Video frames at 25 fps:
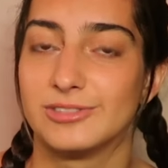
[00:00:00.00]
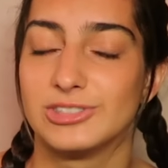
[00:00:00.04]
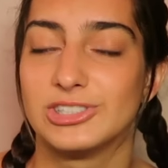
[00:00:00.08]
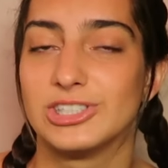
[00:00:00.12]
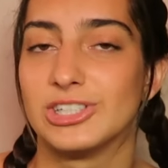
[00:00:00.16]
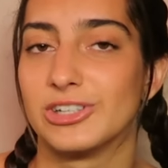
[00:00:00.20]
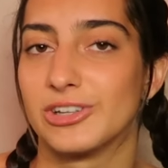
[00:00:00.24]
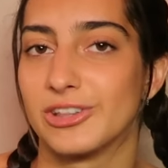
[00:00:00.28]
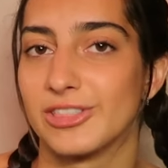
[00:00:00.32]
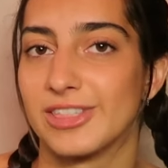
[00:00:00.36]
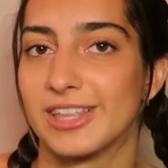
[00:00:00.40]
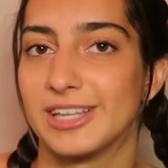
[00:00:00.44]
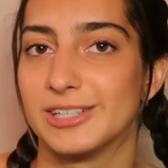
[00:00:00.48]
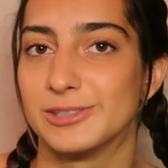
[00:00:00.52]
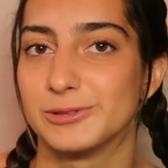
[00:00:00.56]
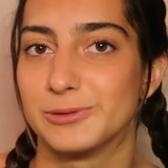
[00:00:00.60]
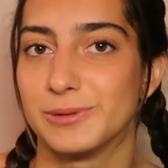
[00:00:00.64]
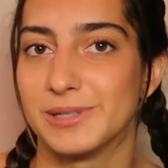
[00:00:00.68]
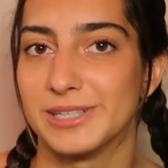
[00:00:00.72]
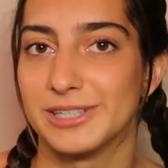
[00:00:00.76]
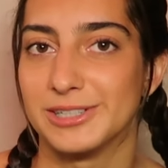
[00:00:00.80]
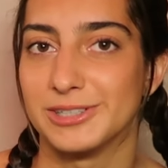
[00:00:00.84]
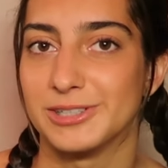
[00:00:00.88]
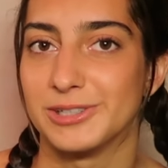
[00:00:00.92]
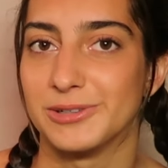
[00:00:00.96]
chill things we
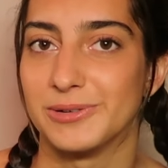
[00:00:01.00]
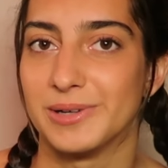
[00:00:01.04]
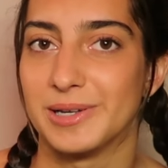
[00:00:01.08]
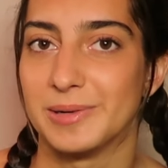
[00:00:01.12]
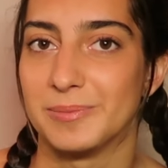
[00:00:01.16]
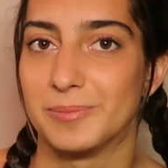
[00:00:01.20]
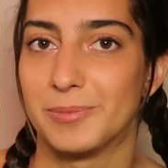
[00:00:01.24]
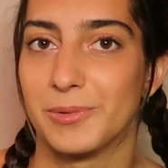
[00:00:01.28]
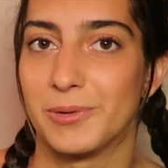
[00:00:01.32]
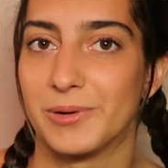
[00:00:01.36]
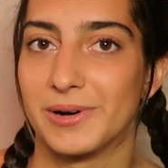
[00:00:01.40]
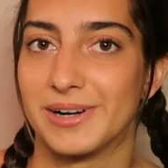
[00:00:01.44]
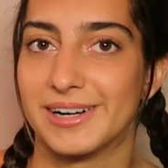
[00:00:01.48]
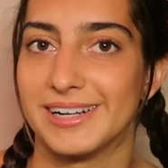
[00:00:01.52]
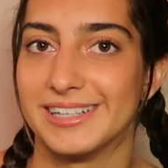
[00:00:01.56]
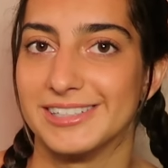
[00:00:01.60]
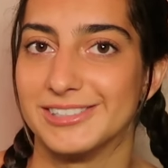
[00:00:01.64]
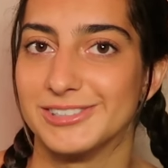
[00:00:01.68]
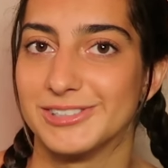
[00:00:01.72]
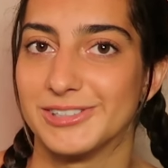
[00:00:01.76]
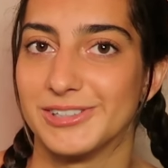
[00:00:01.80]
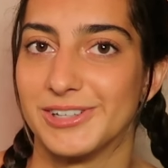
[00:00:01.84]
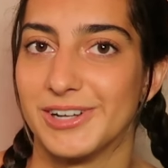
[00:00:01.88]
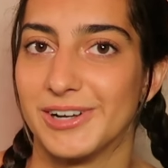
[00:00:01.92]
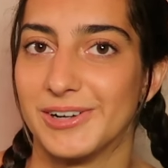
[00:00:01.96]
could do in port in
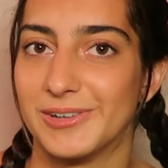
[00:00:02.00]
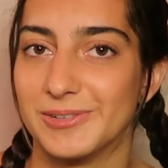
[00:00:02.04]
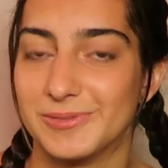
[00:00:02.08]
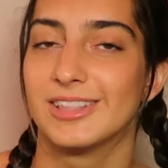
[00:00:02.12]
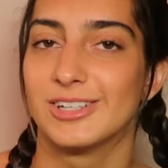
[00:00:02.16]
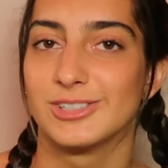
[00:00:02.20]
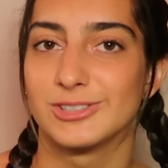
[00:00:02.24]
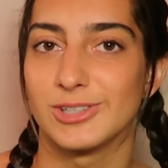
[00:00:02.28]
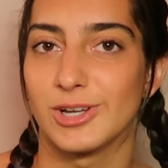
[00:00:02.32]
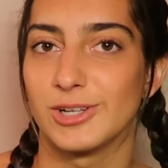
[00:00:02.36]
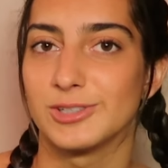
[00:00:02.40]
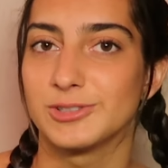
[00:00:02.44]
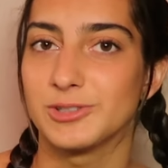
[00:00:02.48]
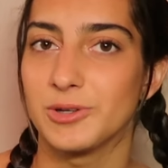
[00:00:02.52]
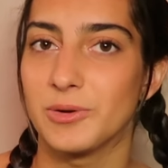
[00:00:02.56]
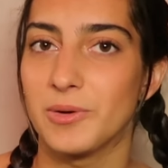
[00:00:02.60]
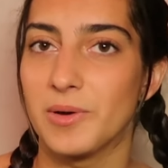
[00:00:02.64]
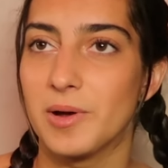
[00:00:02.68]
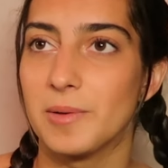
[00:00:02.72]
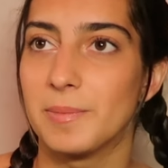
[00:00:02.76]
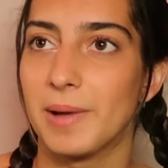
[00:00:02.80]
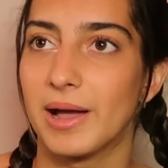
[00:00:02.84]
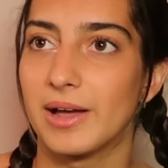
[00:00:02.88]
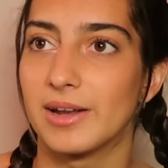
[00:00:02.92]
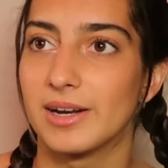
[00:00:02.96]
Juneau. There's also
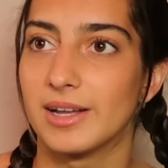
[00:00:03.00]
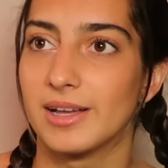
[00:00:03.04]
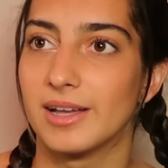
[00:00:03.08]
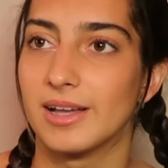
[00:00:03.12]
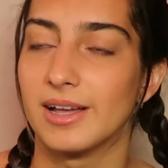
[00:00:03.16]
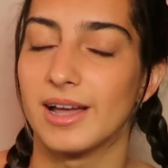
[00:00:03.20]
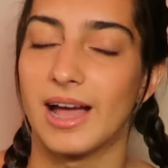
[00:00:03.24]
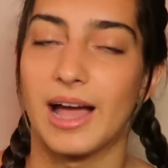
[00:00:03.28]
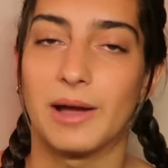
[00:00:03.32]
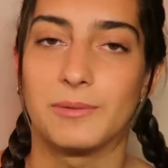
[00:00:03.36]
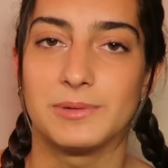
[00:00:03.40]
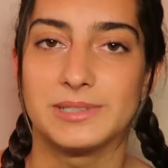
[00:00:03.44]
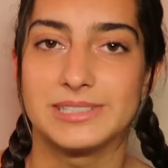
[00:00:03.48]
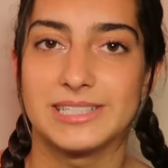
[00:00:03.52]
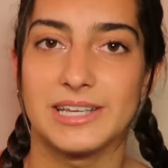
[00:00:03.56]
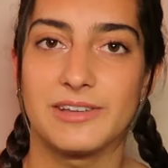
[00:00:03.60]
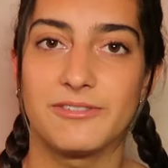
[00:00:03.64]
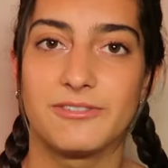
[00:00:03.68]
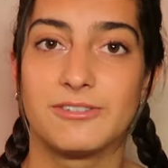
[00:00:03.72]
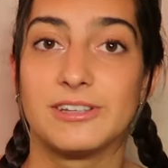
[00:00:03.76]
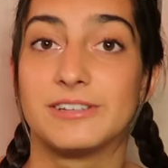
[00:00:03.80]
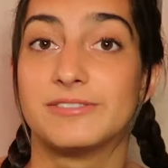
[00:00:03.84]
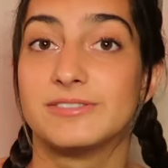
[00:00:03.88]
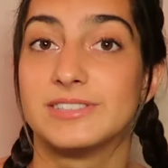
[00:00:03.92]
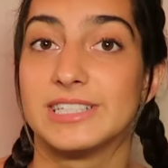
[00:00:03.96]
about a, I would say,
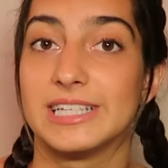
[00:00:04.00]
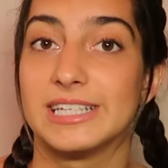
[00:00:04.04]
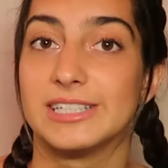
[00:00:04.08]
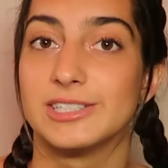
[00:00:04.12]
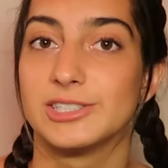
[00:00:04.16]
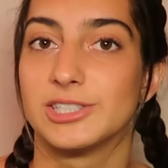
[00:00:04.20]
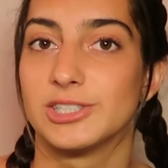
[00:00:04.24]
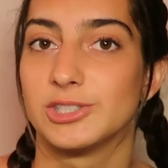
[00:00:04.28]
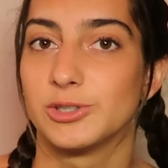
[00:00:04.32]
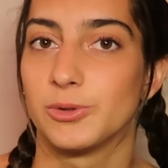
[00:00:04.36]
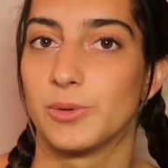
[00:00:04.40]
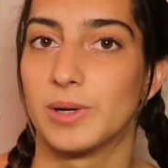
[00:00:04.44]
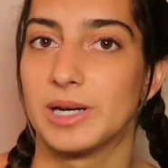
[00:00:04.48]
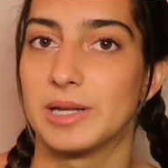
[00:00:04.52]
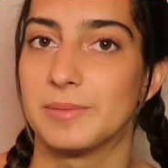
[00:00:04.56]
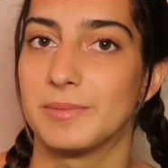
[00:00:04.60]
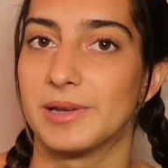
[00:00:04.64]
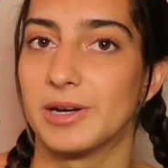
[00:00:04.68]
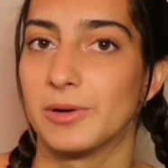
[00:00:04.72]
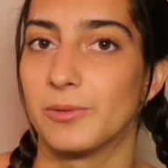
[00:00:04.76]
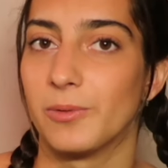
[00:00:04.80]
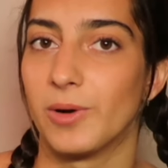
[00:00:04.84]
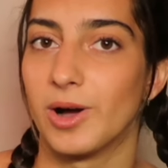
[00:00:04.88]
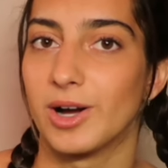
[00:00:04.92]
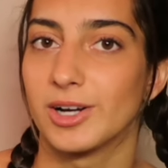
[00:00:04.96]
15 to 20
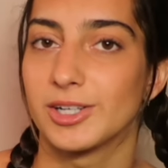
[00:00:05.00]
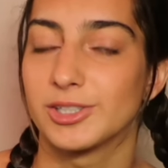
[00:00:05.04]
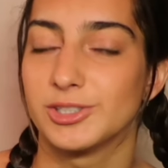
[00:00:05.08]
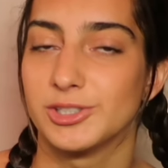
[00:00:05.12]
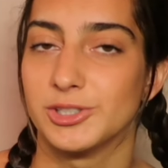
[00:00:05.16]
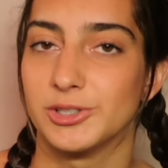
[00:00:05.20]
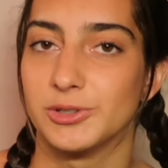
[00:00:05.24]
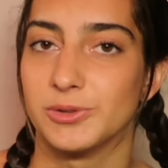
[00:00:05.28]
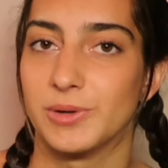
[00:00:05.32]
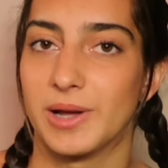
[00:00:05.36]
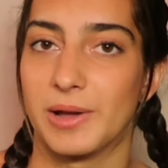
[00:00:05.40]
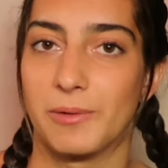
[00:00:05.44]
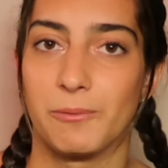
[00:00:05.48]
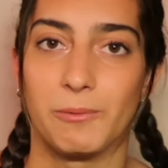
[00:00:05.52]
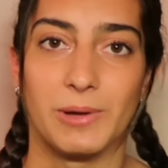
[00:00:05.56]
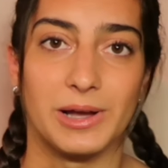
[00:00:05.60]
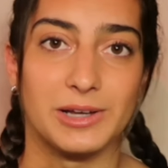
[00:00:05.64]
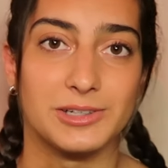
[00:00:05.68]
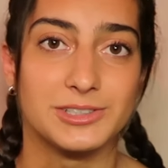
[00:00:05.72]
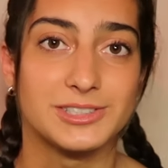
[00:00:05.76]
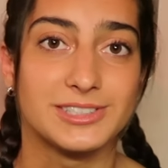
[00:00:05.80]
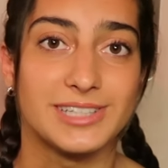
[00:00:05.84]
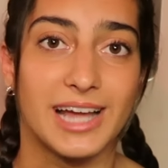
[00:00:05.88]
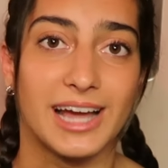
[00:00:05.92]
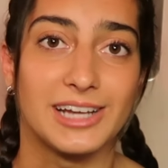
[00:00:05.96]
minute walk to a
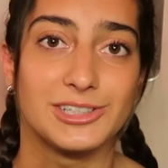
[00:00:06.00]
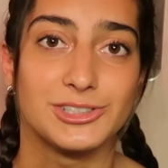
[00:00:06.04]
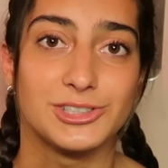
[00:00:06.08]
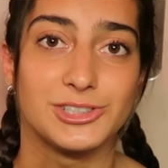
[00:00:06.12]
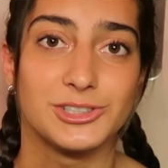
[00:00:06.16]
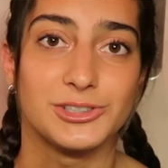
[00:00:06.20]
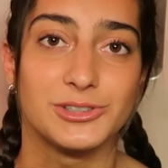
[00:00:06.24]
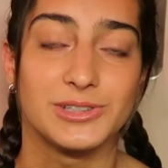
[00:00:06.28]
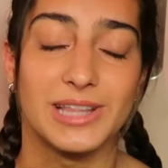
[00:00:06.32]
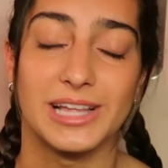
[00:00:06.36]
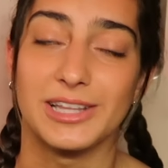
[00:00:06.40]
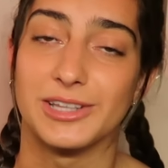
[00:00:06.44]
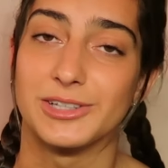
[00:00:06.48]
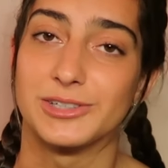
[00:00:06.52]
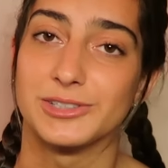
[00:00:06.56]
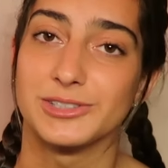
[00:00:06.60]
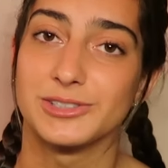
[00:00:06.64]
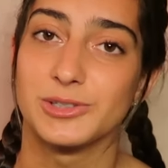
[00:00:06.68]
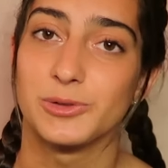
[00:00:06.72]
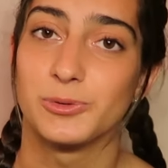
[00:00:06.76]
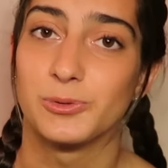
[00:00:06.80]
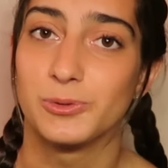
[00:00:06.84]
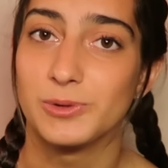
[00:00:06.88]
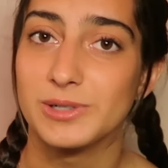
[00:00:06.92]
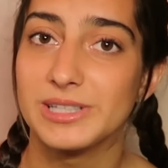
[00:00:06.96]
whale statue that
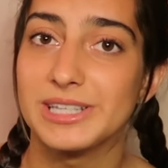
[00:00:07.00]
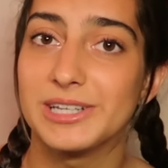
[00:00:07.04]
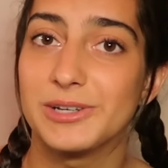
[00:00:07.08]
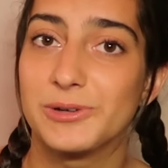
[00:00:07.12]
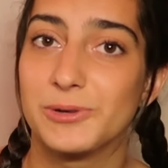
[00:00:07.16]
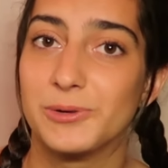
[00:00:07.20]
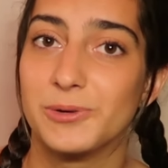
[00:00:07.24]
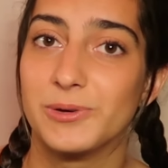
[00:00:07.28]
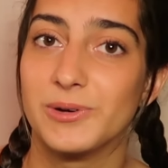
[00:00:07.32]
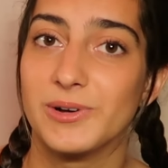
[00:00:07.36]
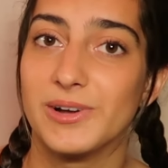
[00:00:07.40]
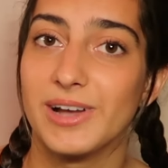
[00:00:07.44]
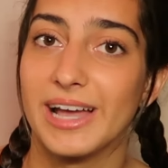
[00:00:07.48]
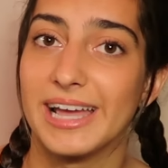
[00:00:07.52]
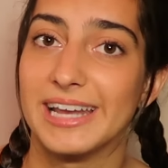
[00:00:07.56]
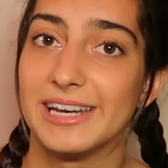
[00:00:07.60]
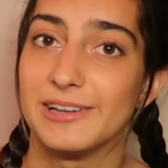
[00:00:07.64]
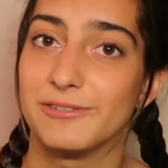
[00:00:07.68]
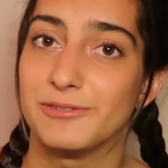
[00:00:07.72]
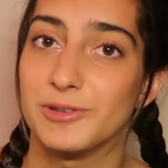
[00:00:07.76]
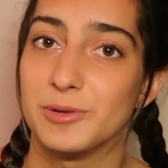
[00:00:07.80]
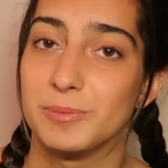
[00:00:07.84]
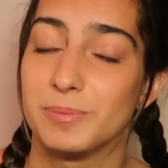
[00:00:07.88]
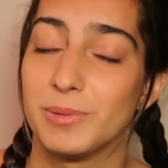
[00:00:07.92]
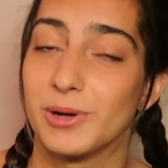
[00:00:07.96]
looks really cool, and
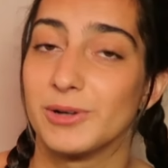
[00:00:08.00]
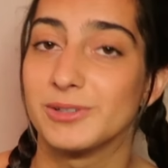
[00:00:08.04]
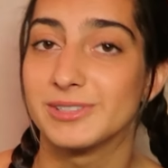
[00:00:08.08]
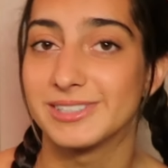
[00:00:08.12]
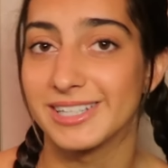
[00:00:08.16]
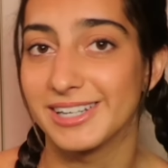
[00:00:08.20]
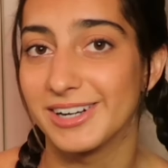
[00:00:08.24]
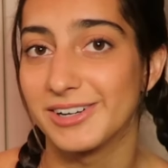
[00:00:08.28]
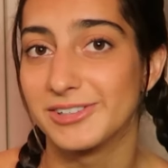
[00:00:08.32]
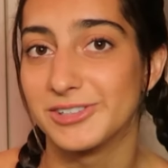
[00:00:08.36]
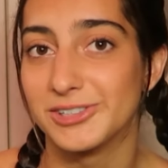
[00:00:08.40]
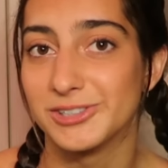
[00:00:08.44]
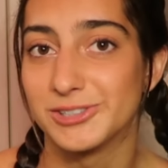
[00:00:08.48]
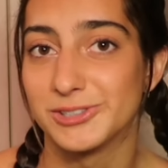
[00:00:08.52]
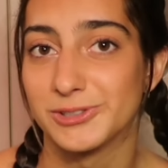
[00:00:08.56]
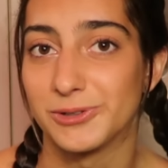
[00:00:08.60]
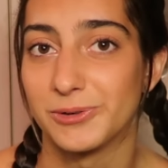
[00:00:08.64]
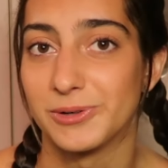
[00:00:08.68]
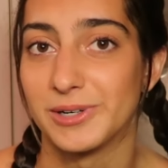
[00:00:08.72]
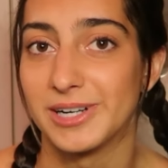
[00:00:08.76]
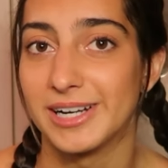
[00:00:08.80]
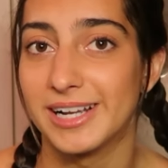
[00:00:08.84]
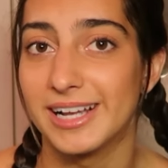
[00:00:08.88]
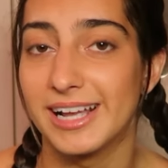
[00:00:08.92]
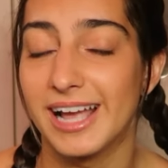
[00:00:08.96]
if you post that on your
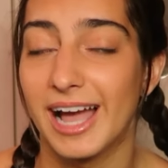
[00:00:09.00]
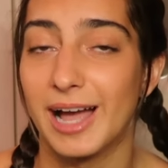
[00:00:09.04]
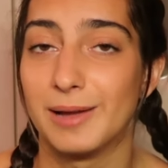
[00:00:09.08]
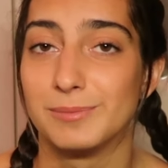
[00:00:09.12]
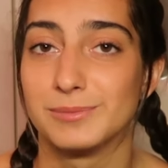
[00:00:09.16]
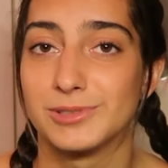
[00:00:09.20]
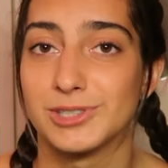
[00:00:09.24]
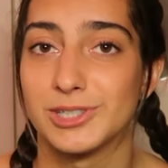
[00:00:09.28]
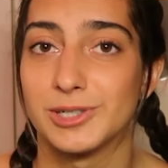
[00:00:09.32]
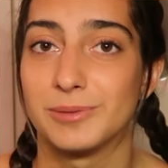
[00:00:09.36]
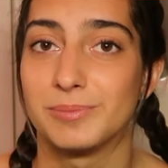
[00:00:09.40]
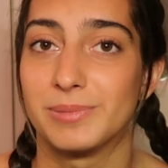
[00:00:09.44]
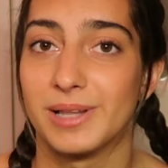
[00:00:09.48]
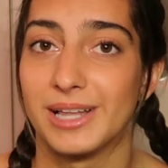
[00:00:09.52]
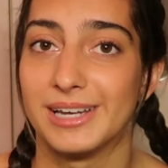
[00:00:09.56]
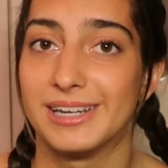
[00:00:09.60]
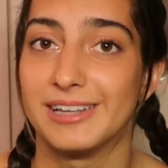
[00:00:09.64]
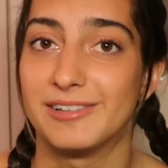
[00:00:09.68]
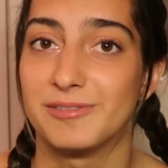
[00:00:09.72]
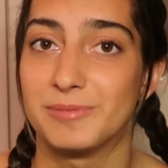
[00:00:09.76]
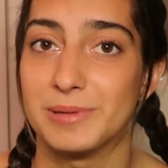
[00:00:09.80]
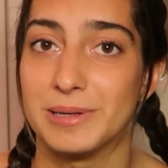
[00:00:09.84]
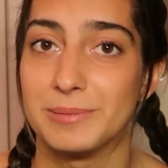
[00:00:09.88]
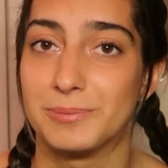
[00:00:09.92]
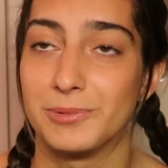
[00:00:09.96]
story, I'm sure plenty
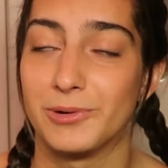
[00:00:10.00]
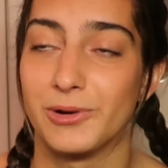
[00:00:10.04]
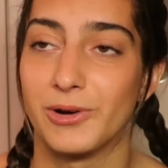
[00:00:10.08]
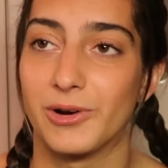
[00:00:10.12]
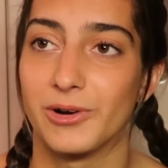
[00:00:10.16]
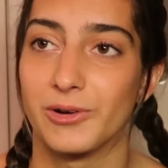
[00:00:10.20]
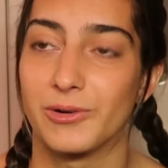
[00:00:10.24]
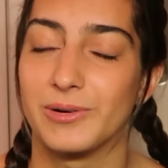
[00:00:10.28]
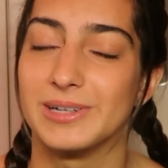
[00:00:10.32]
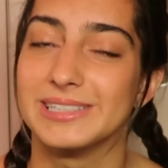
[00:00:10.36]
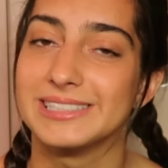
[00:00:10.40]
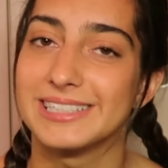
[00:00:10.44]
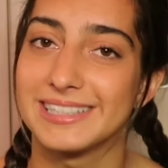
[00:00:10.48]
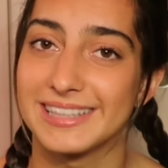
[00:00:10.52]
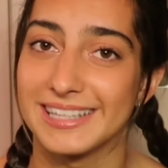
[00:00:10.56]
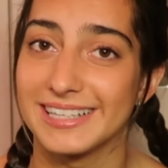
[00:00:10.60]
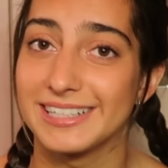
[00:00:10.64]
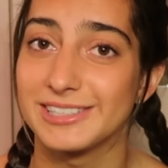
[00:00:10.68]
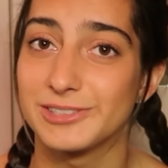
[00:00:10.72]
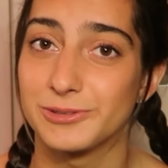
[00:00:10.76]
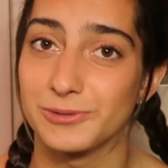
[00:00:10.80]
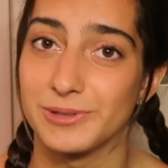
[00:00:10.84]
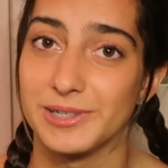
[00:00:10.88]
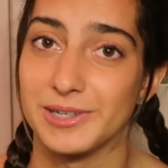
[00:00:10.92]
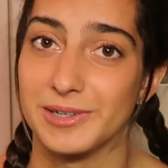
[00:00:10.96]
of people are going to think
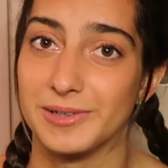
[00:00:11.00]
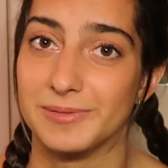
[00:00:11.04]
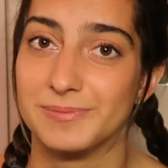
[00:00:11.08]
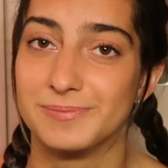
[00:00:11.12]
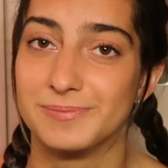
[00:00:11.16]
it's real.